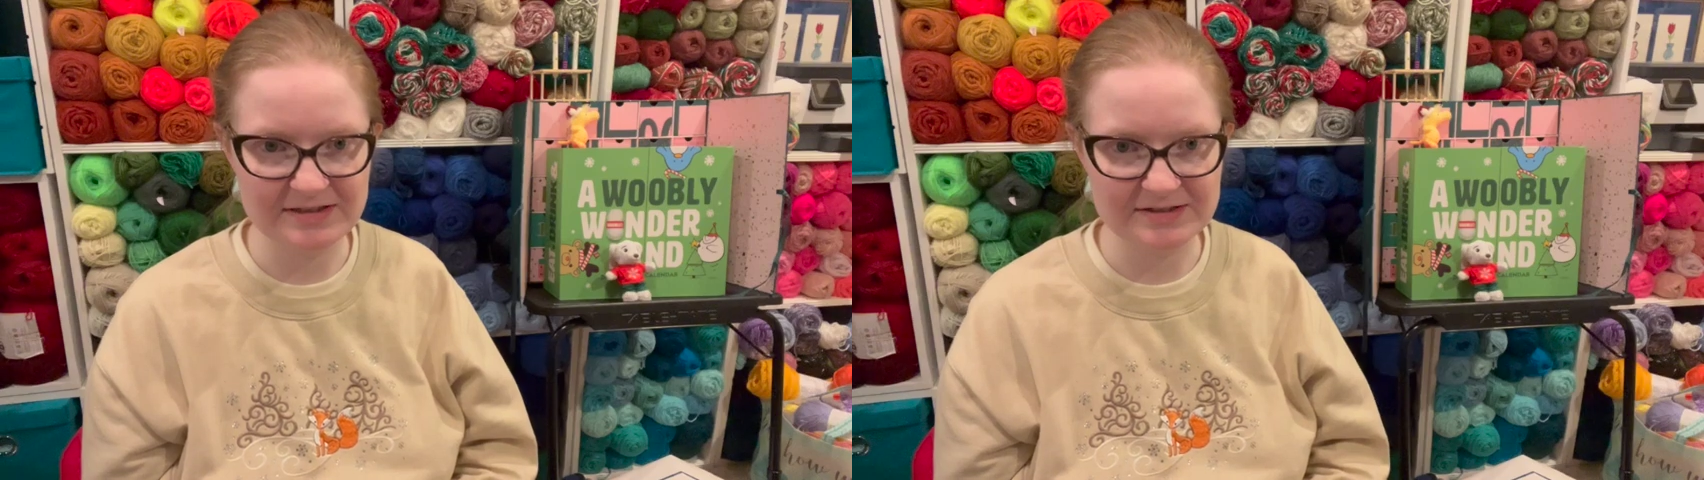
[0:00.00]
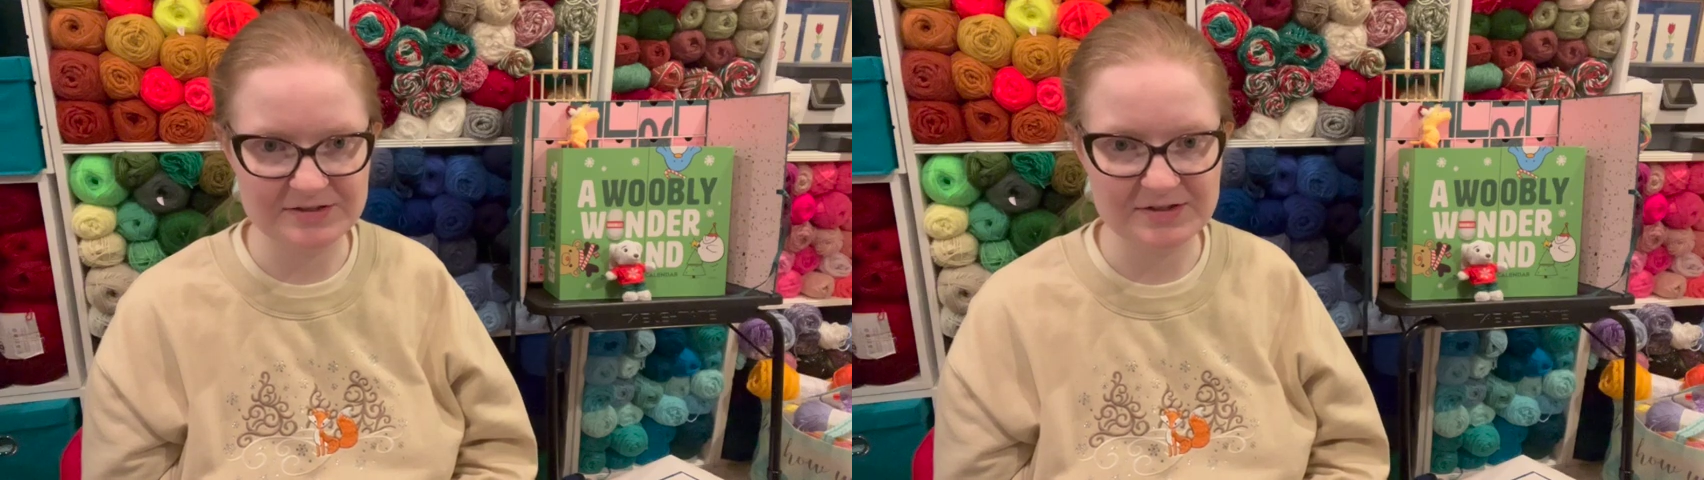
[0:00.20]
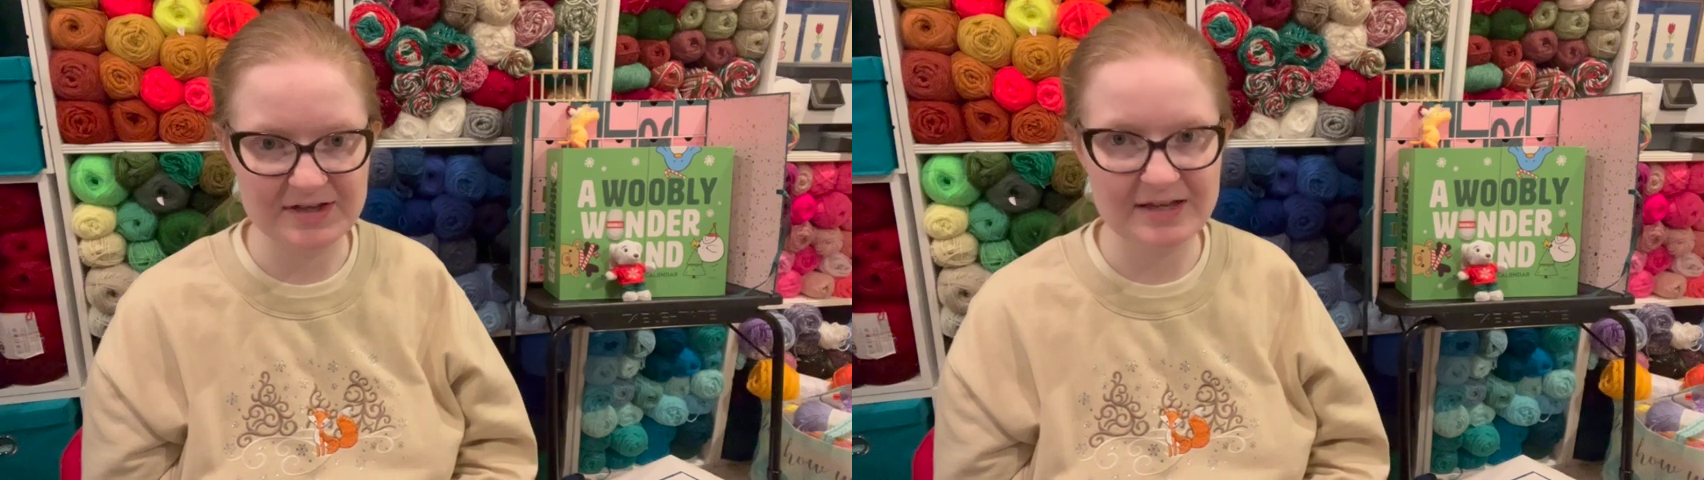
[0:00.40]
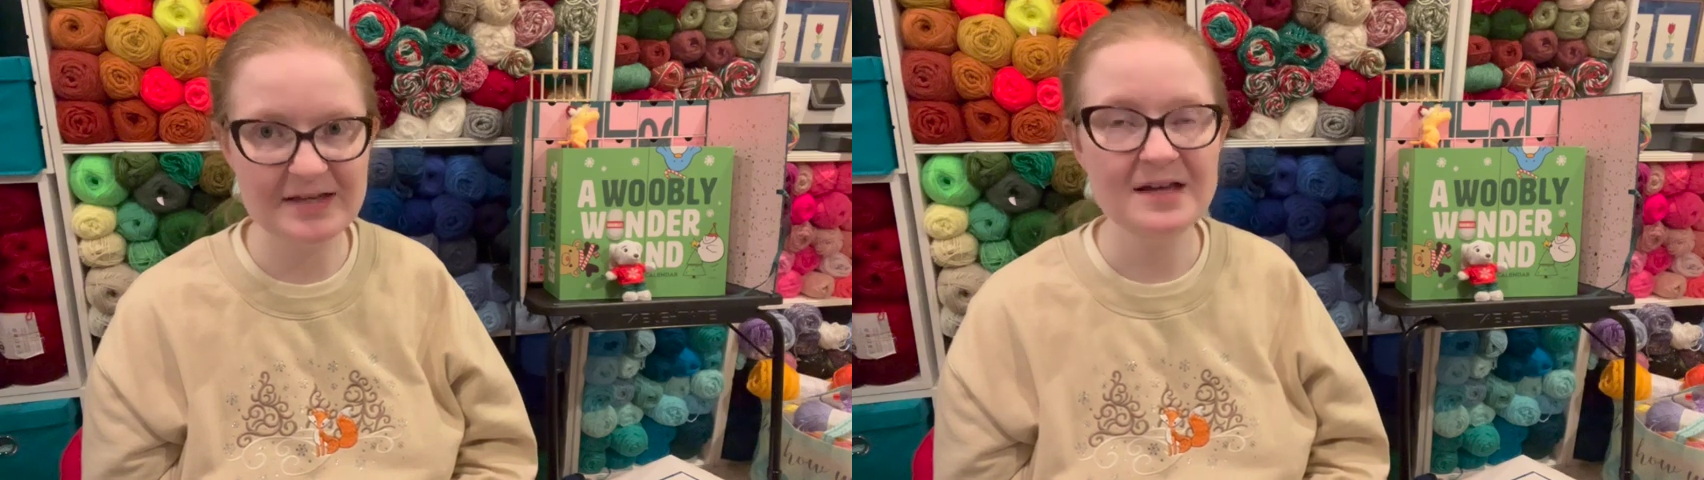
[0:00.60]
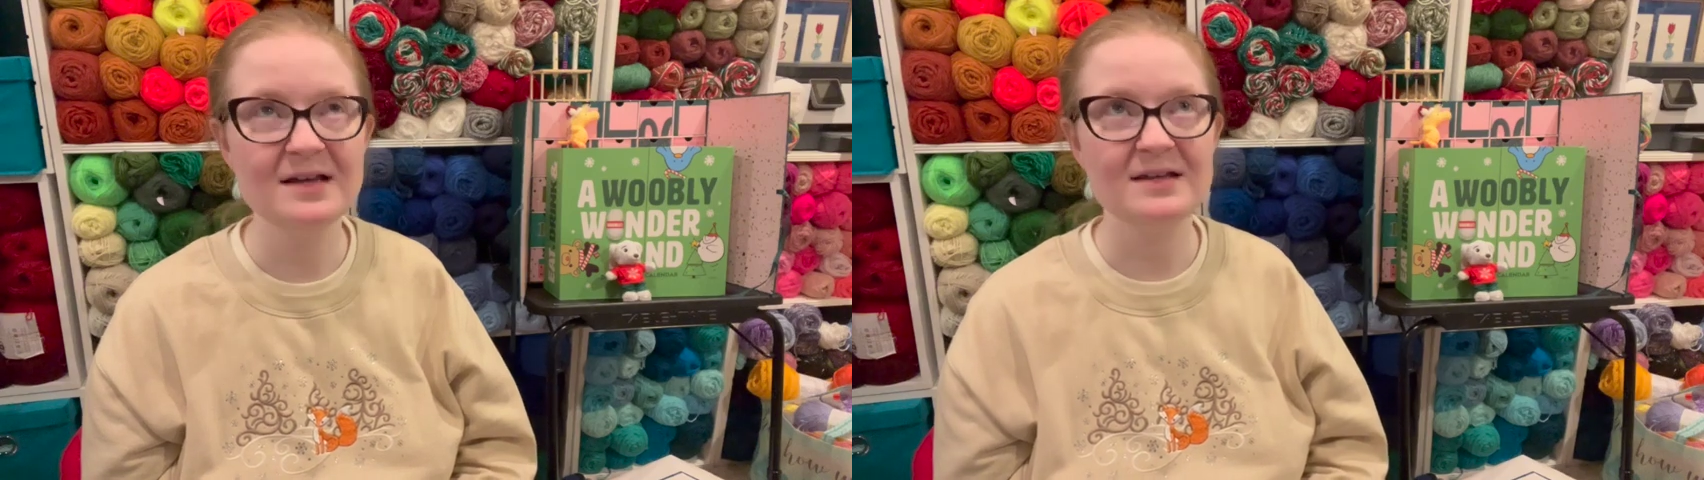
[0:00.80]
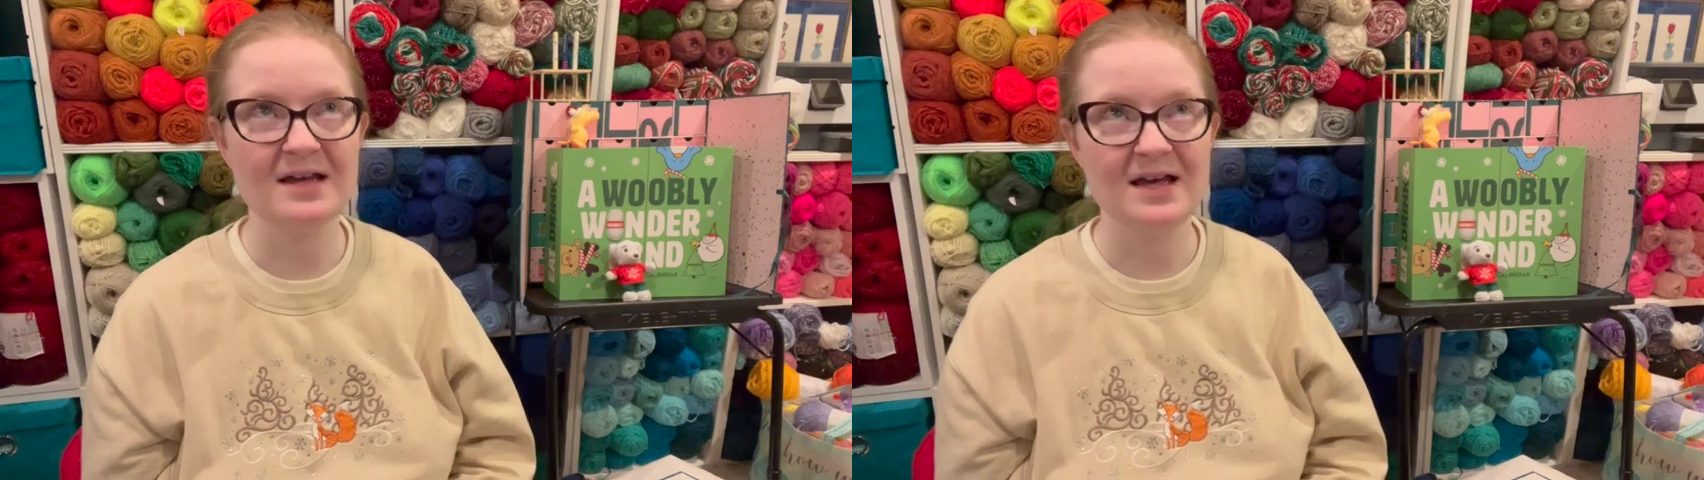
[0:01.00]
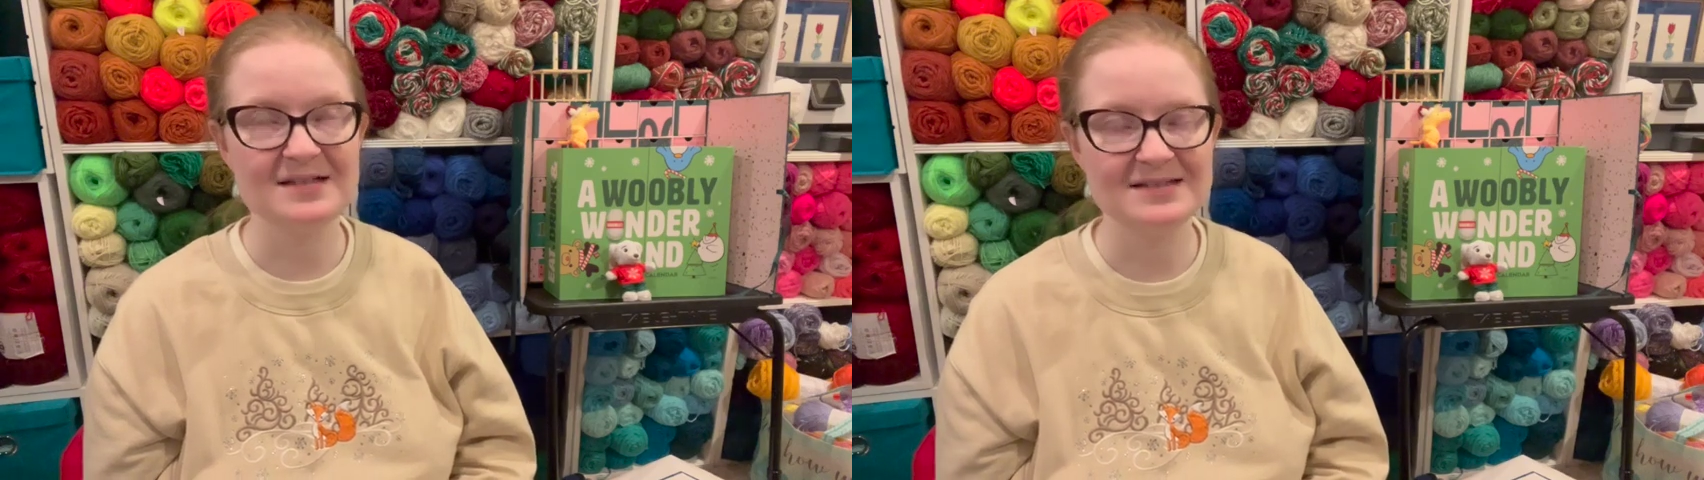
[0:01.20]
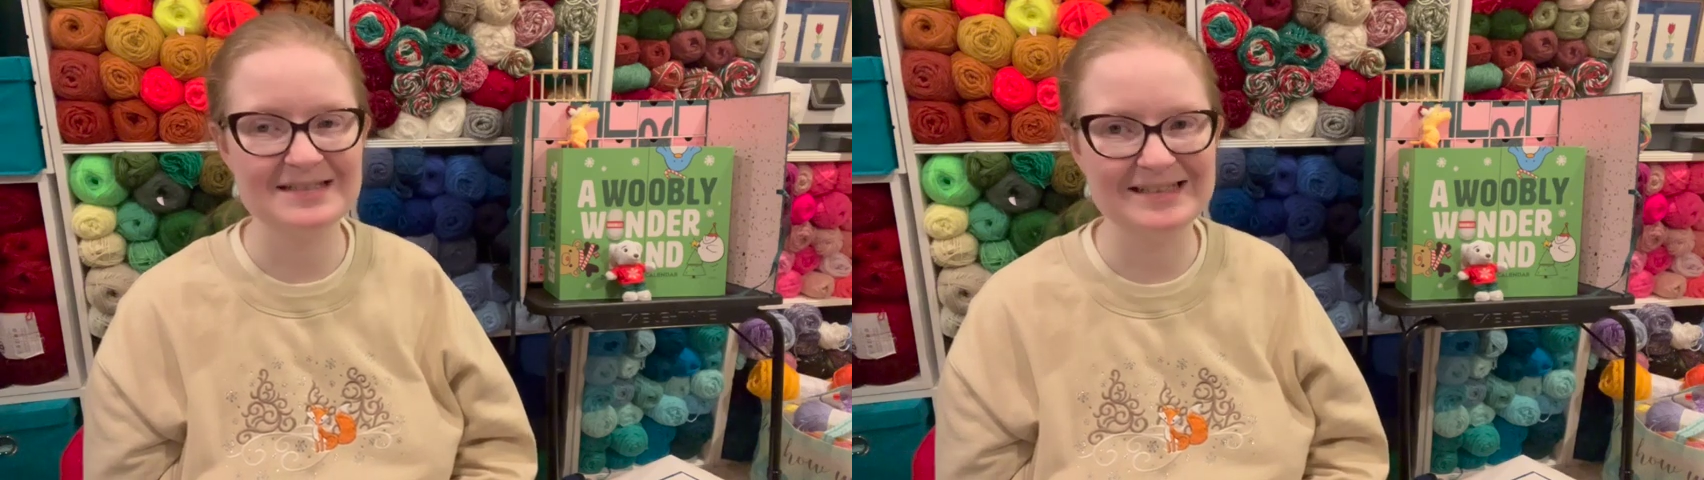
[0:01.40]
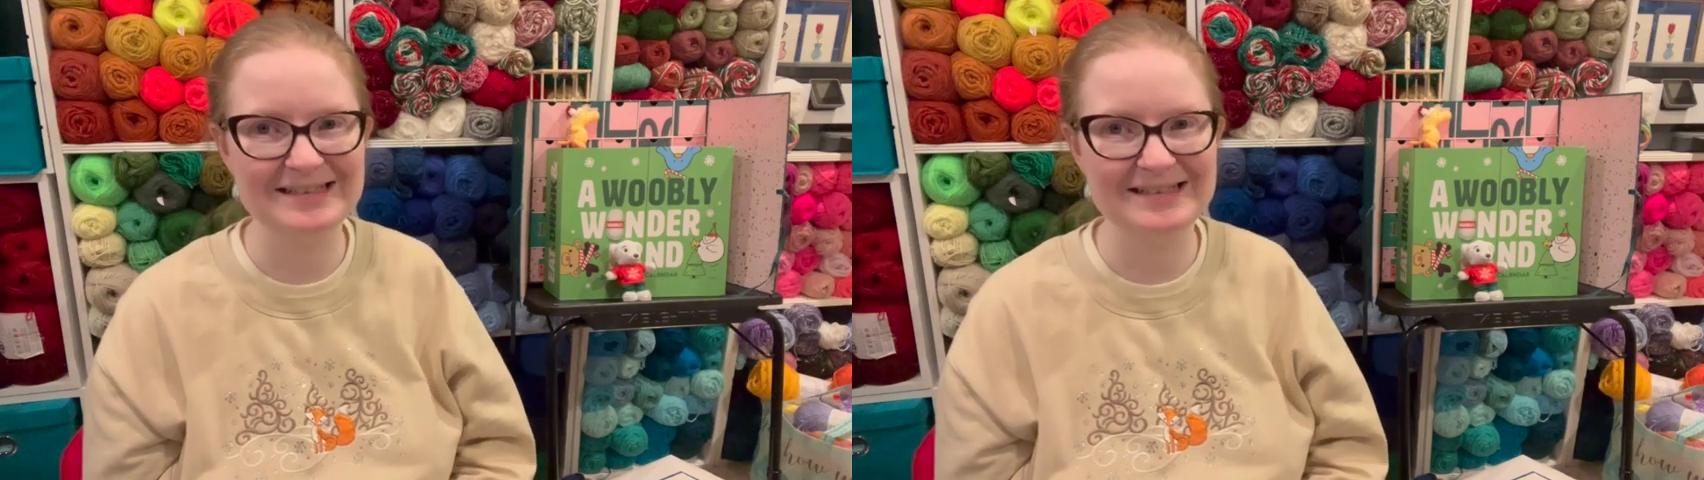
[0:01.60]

yesterday. Yes.